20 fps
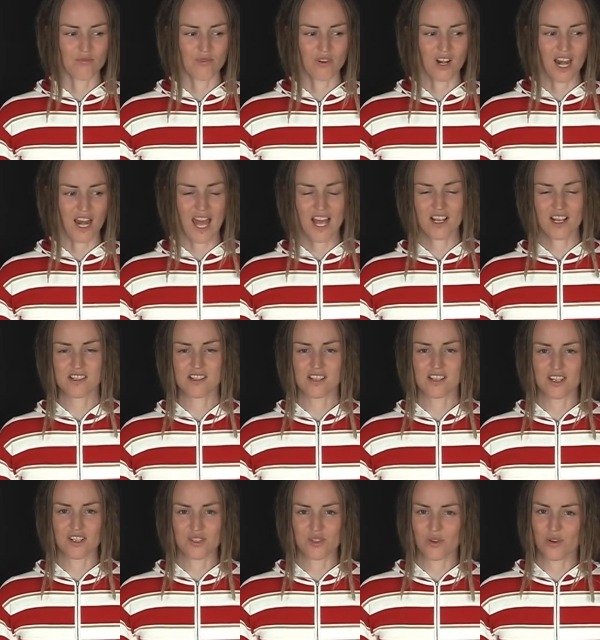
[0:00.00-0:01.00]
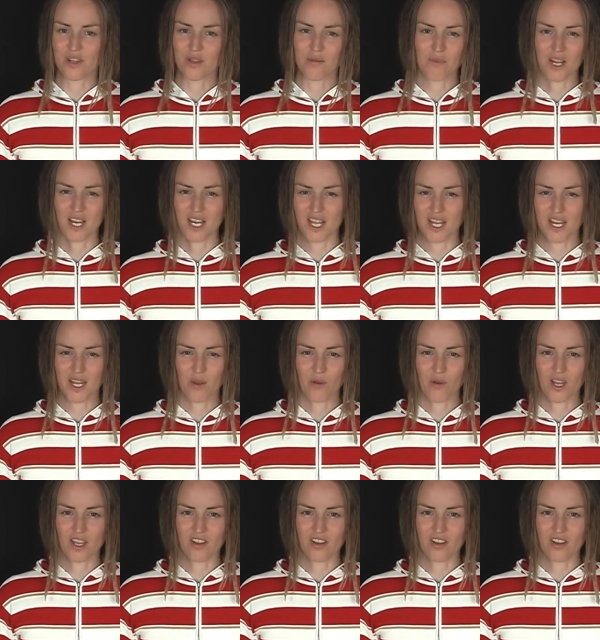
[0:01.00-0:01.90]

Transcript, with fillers: relax and enjoy the money anyway,